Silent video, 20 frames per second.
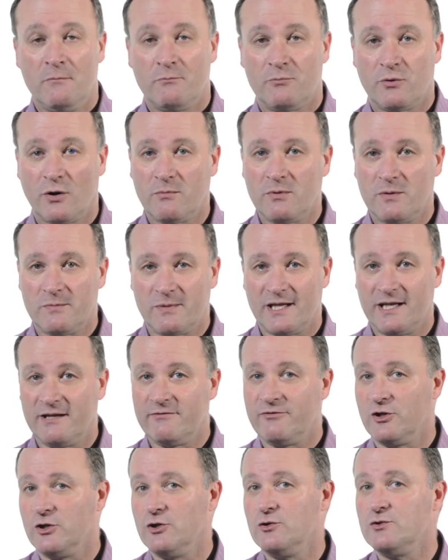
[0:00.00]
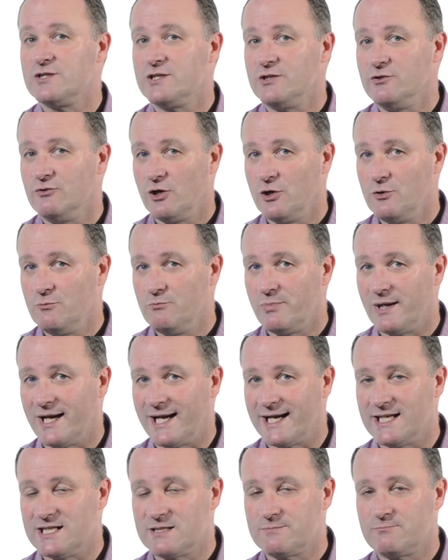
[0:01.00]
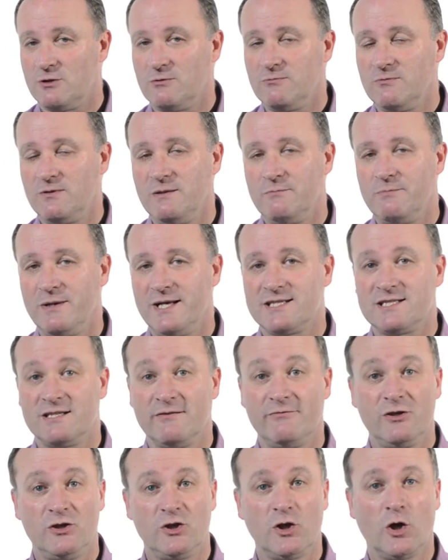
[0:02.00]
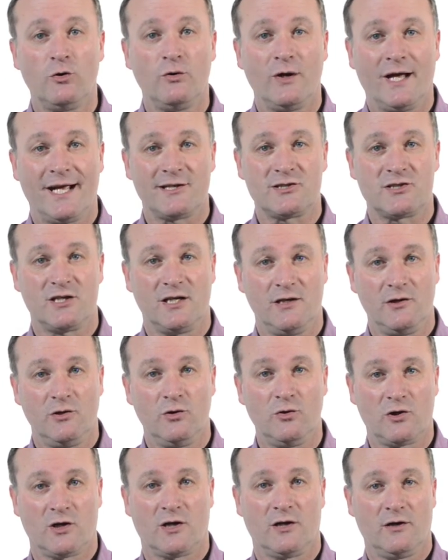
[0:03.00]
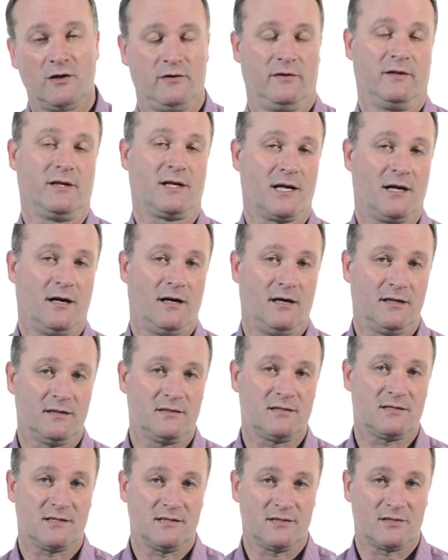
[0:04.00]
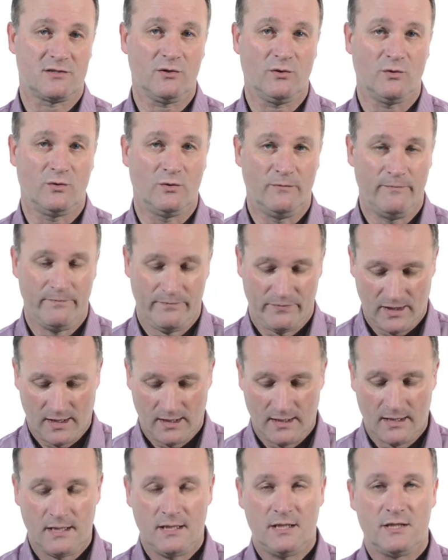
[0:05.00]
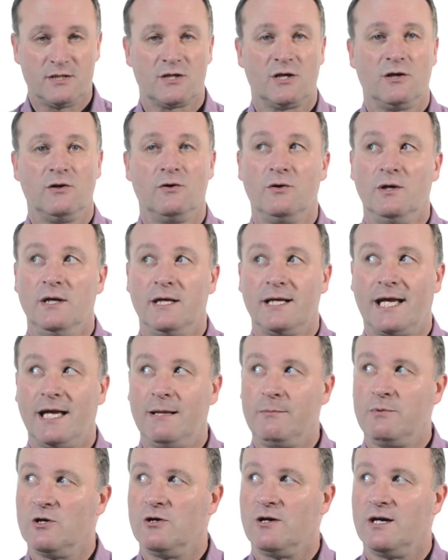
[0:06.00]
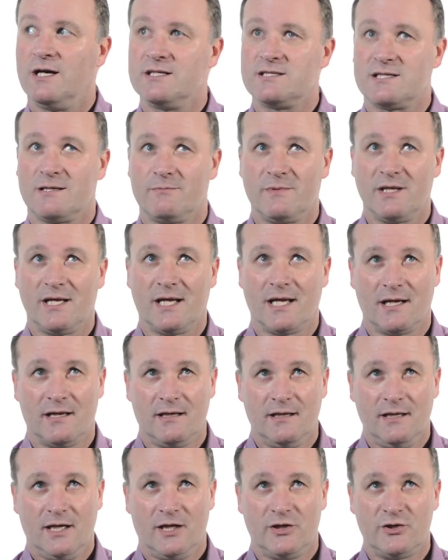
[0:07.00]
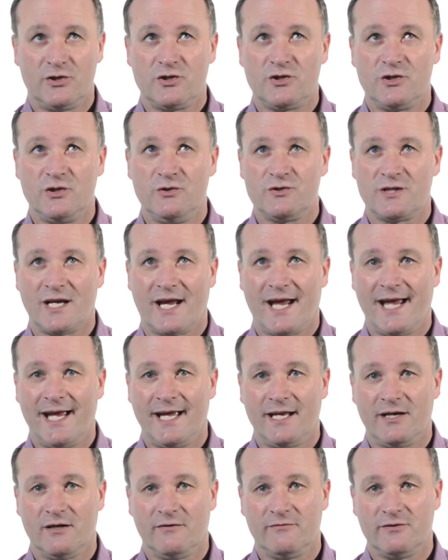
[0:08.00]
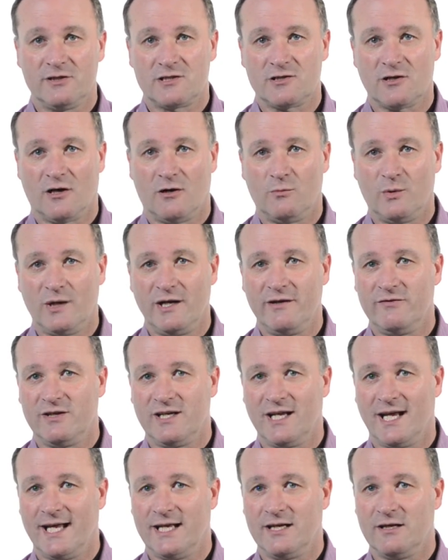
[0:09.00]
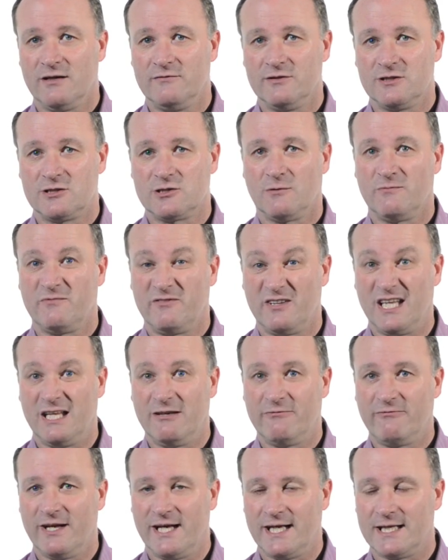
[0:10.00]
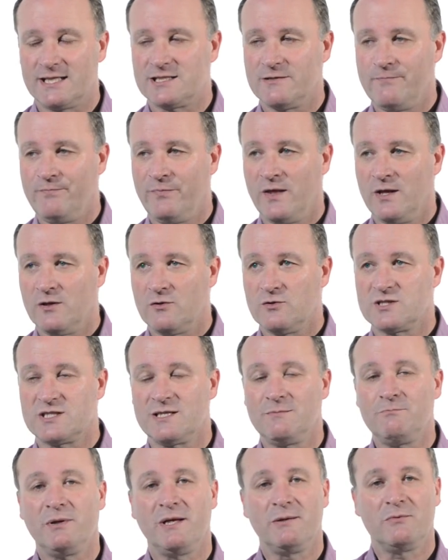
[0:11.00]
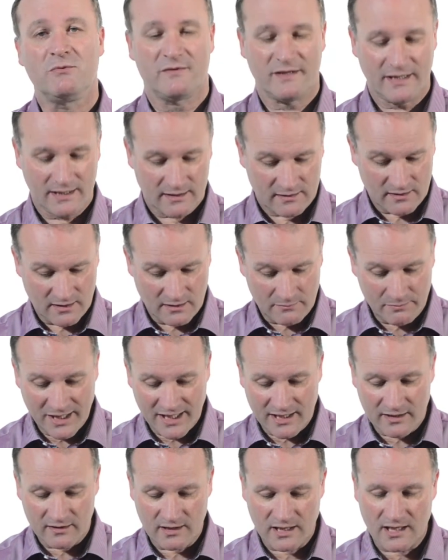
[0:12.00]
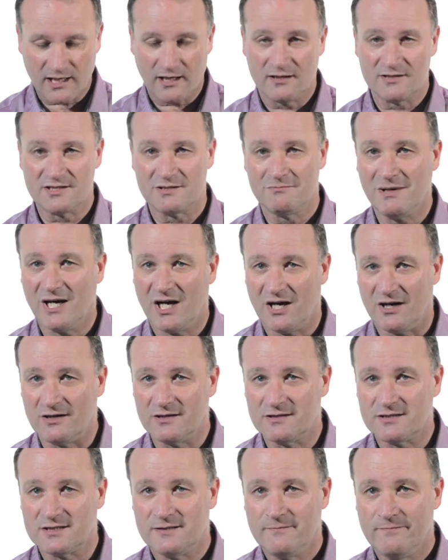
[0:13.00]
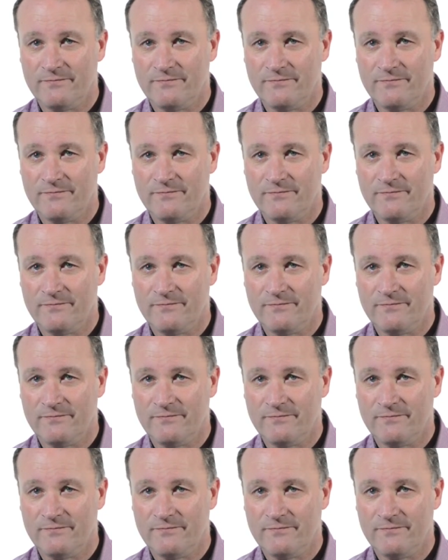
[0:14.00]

Probably, if you're using your own pack, it's probably best if you don't actually look at the cards at all. So keep your eyes up there and just use a hand over the top, waving your hand over the top for the effect. Because some people think that the back of the cards are marked.